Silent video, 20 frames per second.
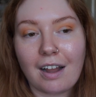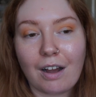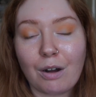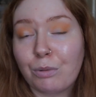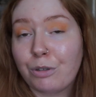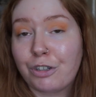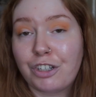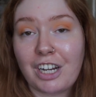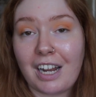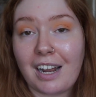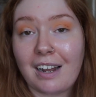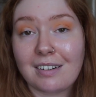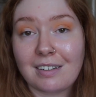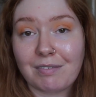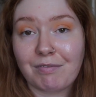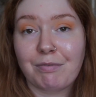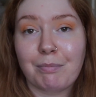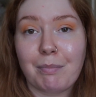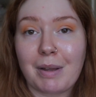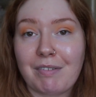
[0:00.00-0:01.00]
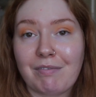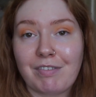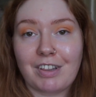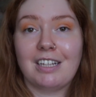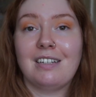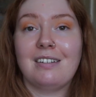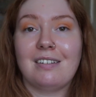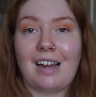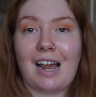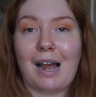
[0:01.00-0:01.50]
oh shit, I didn't mean for
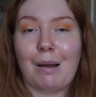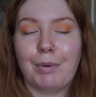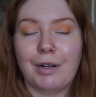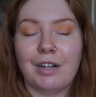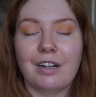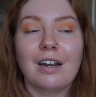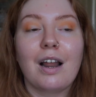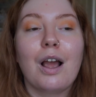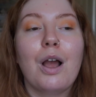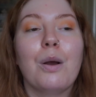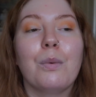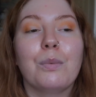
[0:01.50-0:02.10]
this to happen,